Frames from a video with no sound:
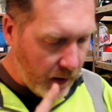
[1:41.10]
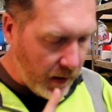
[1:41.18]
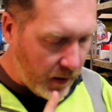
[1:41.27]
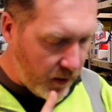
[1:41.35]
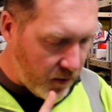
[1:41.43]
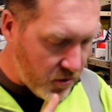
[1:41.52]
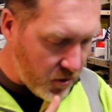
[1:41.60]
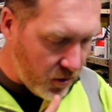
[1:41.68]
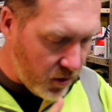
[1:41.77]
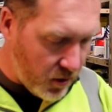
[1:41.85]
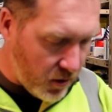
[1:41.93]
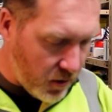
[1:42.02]
I'll
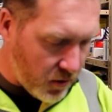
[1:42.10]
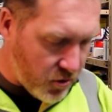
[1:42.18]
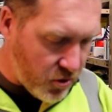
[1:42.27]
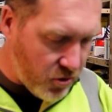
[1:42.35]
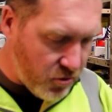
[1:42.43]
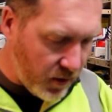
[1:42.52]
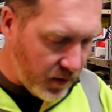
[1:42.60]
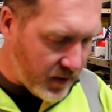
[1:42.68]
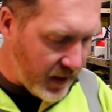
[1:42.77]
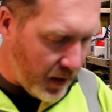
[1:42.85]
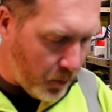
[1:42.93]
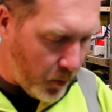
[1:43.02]
also drill and
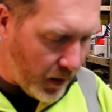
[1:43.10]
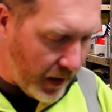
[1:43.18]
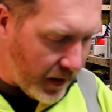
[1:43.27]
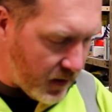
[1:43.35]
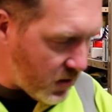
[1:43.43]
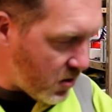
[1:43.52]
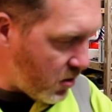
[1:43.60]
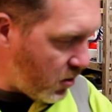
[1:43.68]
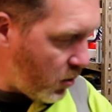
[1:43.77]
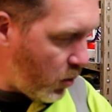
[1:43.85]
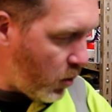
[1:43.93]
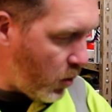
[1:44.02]
tap that
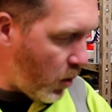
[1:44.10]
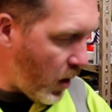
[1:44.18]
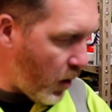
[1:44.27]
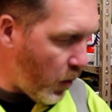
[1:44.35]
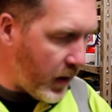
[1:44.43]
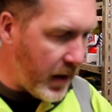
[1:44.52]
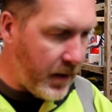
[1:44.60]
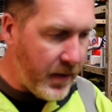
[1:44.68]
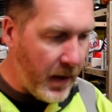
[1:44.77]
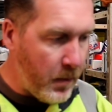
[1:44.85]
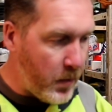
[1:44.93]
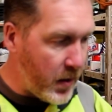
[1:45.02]
to 1/8
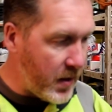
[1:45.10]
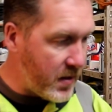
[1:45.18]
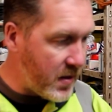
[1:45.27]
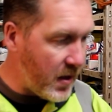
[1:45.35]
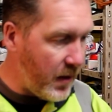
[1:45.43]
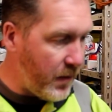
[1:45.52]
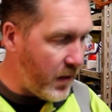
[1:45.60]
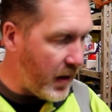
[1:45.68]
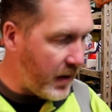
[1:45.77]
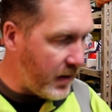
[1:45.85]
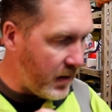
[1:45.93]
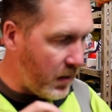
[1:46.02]
MPT for
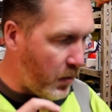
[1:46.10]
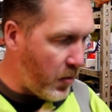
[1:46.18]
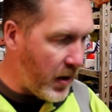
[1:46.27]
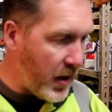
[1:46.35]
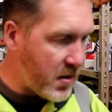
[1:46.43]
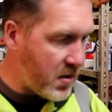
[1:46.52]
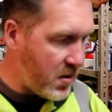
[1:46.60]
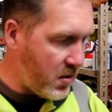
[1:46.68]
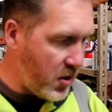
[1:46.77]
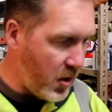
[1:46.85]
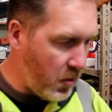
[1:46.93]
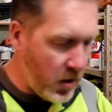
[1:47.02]
that little brass
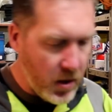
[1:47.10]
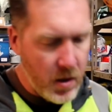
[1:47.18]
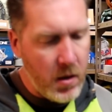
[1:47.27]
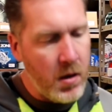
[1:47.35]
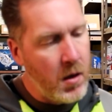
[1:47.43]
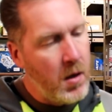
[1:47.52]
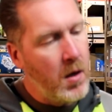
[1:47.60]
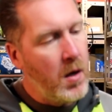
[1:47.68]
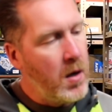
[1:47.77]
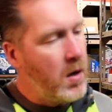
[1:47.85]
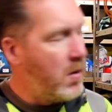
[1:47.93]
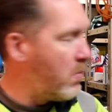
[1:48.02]
union,
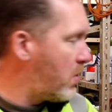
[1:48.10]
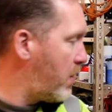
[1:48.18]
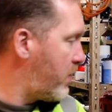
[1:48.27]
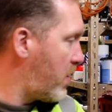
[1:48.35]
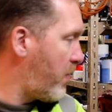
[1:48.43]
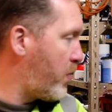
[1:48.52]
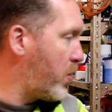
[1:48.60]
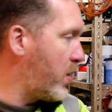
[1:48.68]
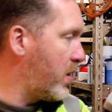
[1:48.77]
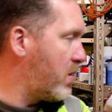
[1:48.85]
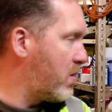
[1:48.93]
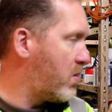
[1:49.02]
wherever I've put
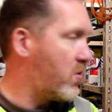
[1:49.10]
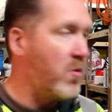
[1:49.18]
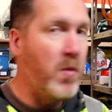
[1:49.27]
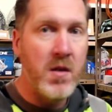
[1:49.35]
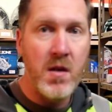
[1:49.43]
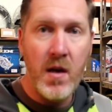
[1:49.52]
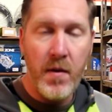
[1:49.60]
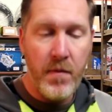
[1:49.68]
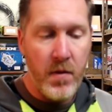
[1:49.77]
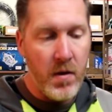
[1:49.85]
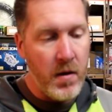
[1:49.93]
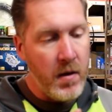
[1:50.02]
it, somewhere
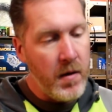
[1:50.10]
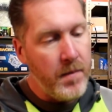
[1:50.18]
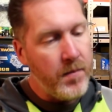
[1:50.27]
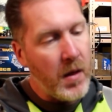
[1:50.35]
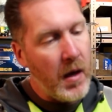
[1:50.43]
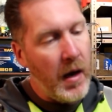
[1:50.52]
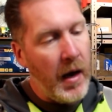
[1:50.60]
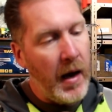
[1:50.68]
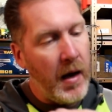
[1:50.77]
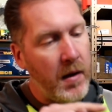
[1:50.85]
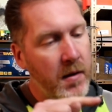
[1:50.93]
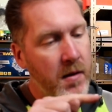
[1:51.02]
safe.
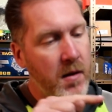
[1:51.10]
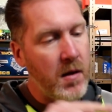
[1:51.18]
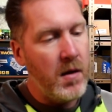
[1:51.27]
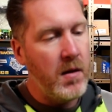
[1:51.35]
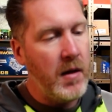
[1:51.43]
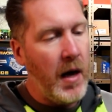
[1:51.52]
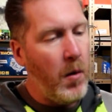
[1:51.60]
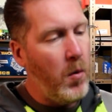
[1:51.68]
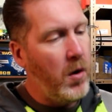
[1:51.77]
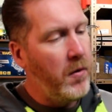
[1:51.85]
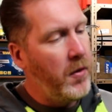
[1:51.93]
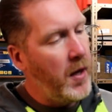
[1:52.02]
And that
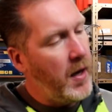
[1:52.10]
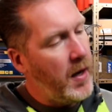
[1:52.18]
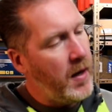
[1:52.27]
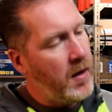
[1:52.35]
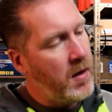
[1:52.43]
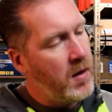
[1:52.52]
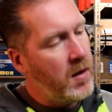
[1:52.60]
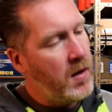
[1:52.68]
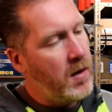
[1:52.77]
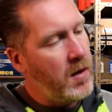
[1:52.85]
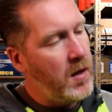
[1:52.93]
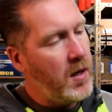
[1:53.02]
one there
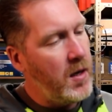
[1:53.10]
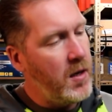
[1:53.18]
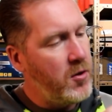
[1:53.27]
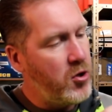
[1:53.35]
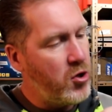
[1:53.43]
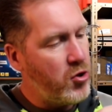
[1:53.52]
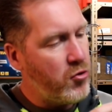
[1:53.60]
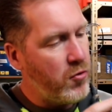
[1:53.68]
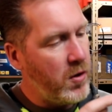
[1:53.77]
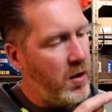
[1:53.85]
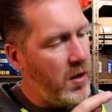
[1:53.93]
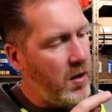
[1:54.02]
needs
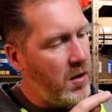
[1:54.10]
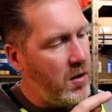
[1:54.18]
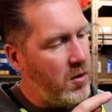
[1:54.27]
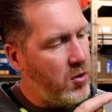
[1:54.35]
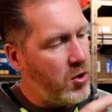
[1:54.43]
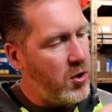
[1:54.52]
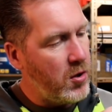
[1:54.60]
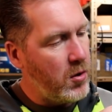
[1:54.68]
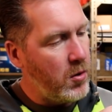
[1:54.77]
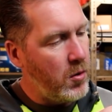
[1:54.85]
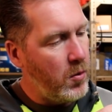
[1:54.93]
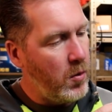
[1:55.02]
drilling
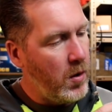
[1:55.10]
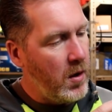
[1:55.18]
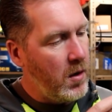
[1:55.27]
to